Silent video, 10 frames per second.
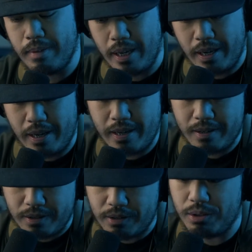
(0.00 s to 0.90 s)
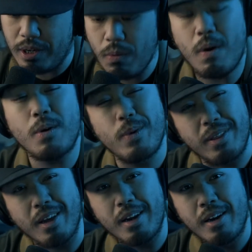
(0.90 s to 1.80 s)
and you can work
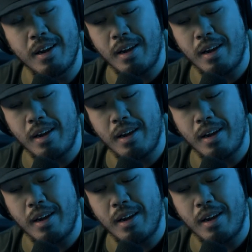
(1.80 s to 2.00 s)
with it,